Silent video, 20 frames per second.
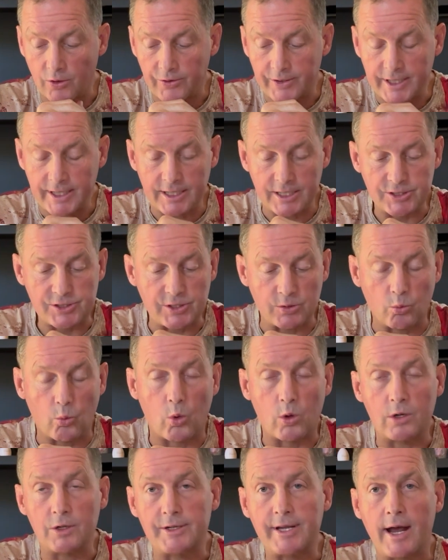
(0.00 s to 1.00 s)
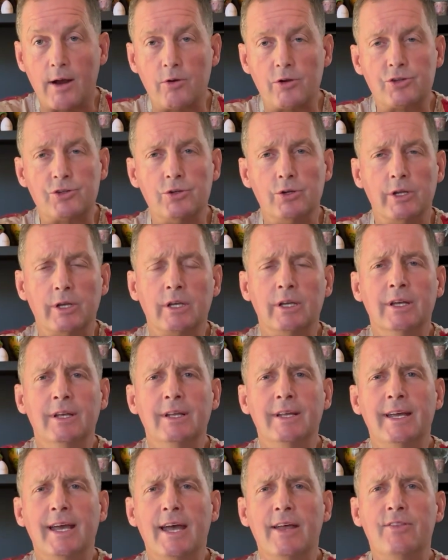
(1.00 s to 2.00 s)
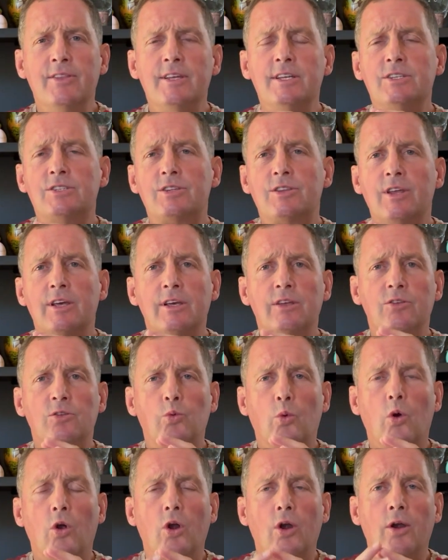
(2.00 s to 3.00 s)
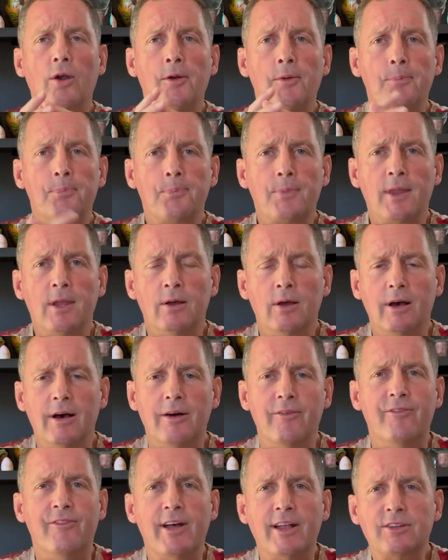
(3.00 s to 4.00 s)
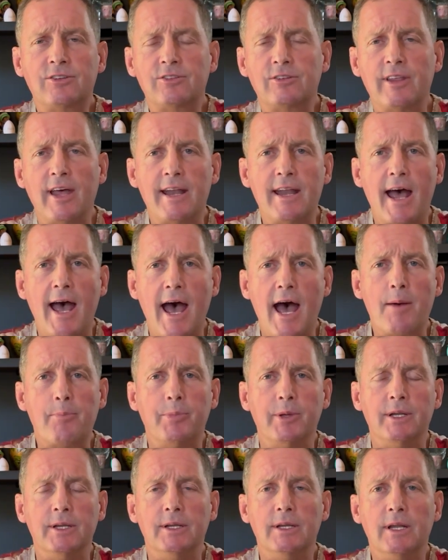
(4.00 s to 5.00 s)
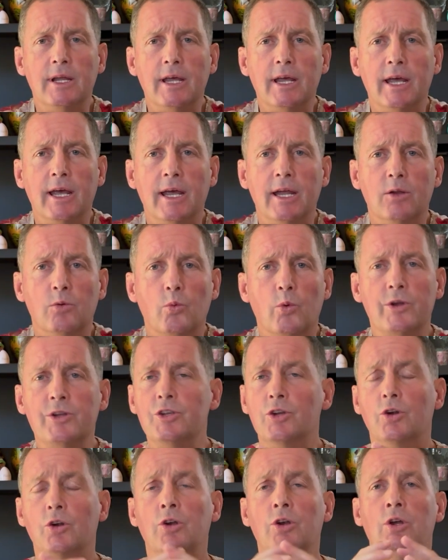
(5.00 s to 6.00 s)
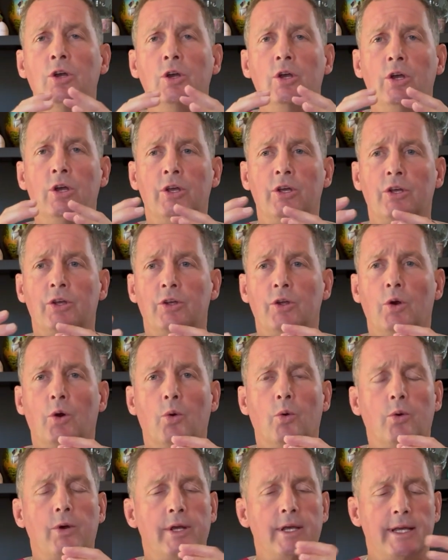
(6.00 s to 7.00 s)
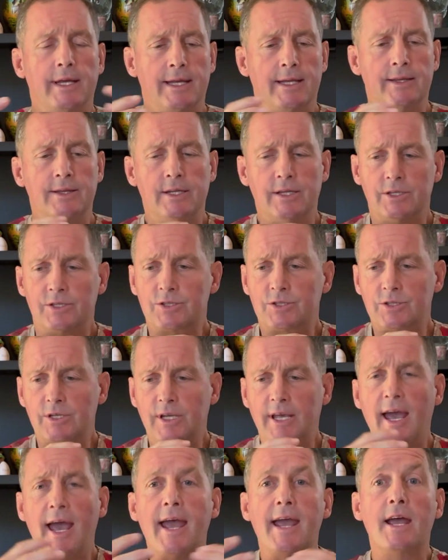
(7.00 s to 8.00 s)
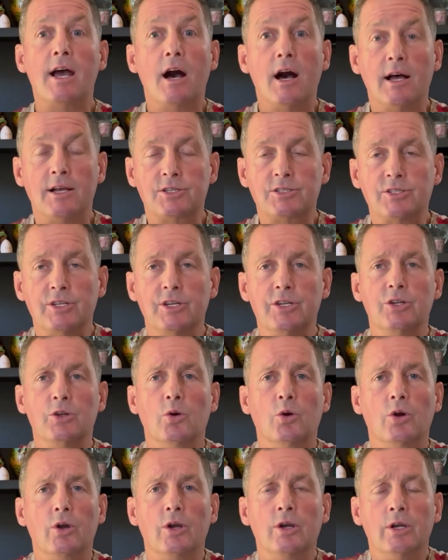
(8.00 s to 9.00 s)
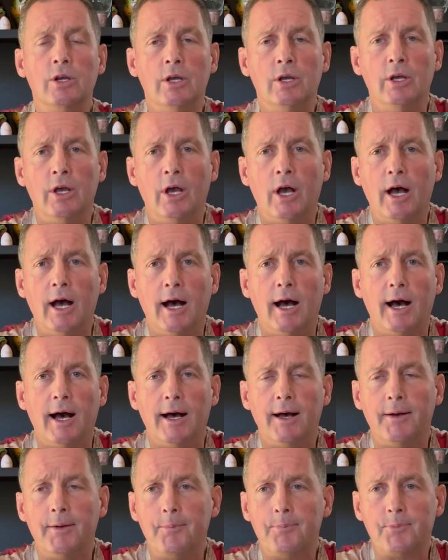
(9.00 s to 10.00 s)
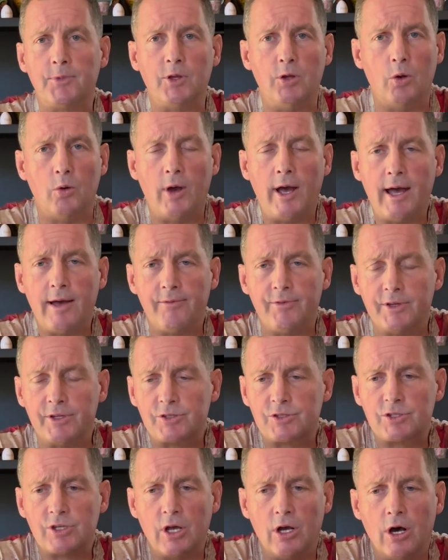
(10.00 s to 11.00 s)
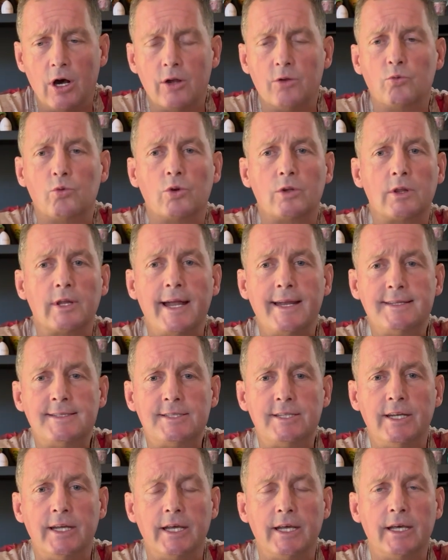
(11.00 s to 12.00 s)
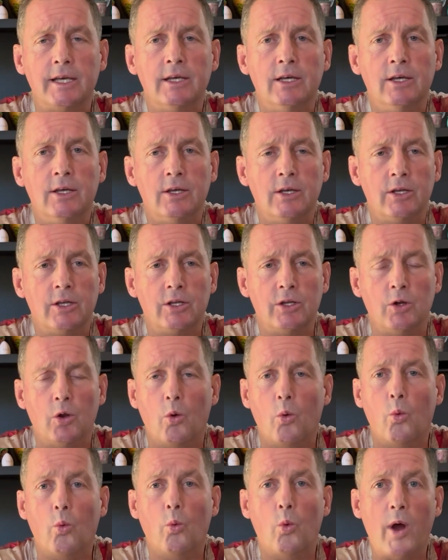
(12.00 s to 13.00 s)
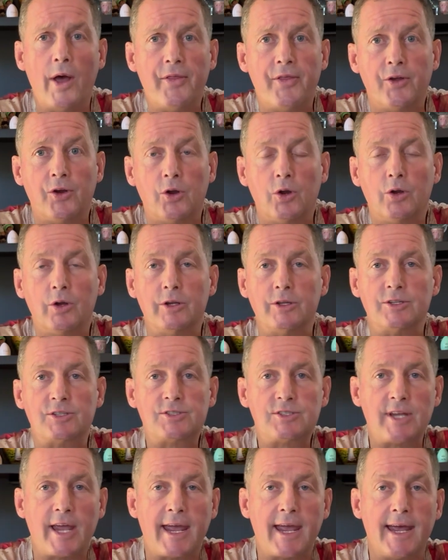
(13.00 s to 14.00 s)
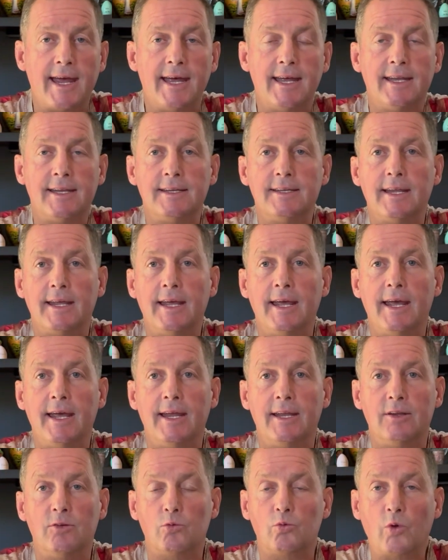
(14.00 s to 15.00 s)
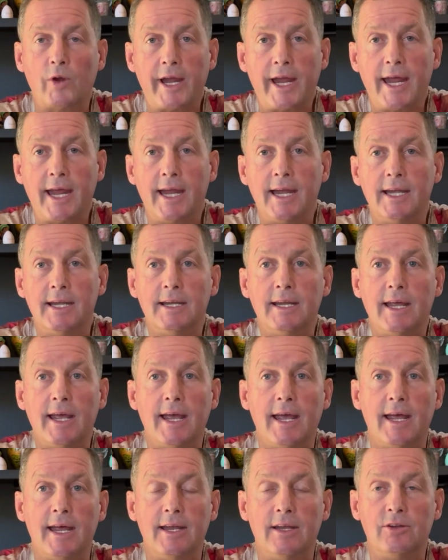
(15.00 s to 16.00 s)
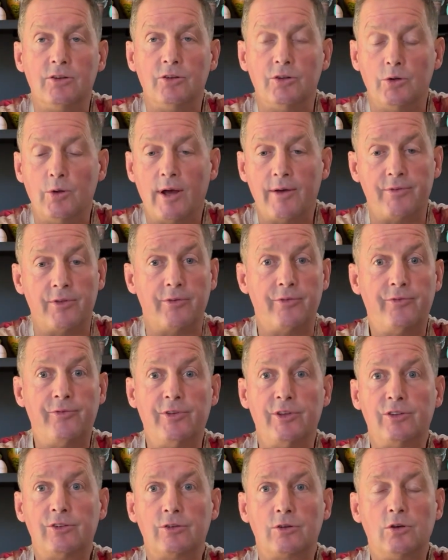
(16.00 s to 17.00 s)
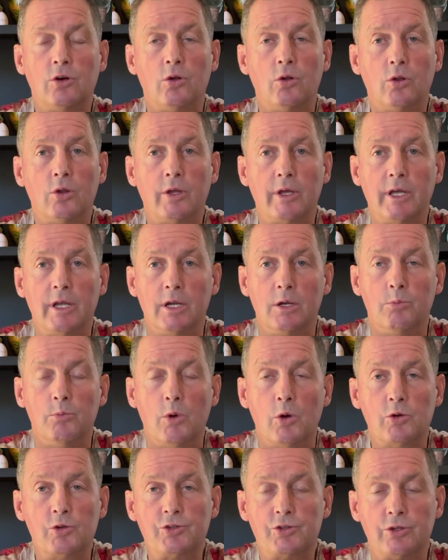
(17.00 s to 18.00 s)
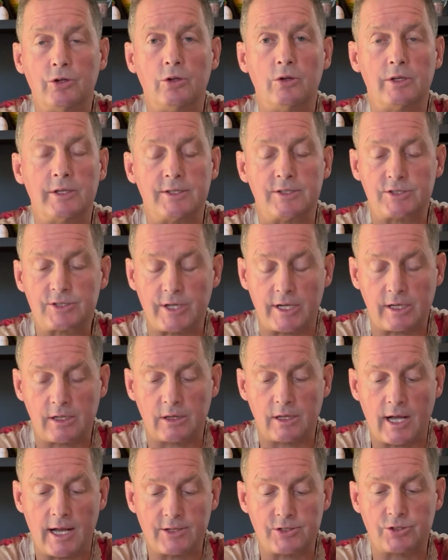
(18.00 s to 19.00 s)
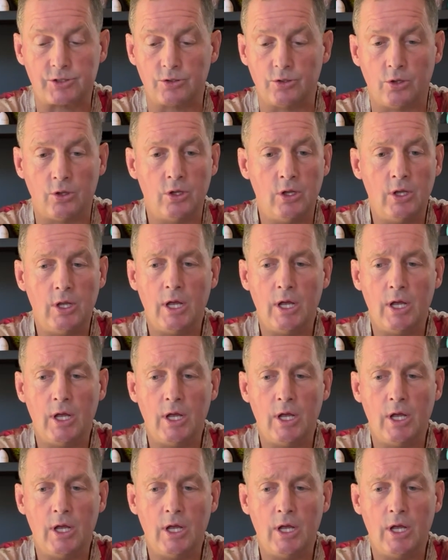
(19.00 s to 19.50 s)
the innocent water tower shooting. And these things were events that happen, and when you're in this chaos and you're have this unrelenting weather and sand and rain, and you have the physical and emotional and psychological